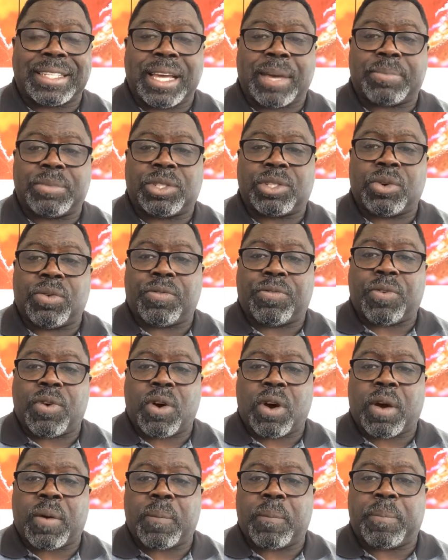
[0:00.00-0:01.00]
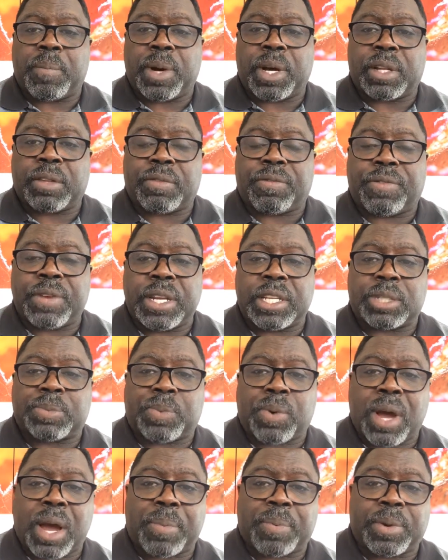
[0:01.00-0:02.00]
has happened so far, but Phoenix
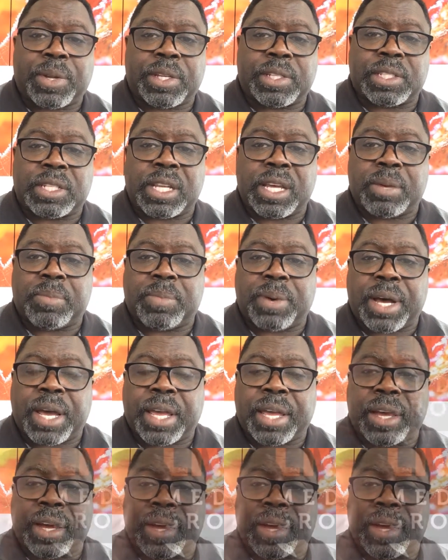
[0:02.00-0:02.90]
Properties, led by